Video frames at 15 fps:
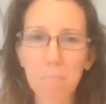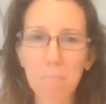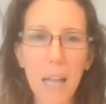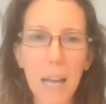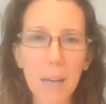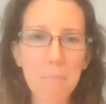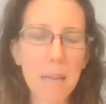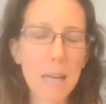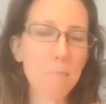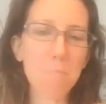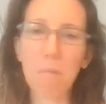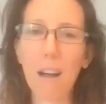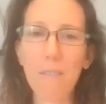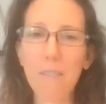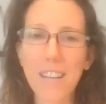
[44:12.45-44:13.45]
black bean
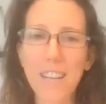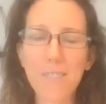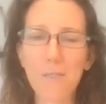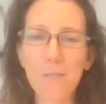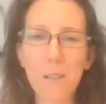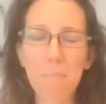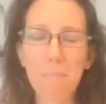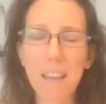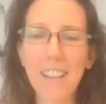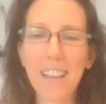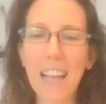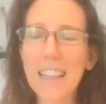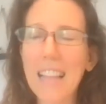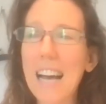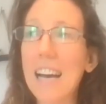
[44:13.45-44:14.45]
brownies or something
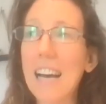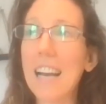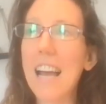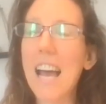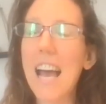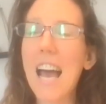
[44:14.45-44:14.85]
like that,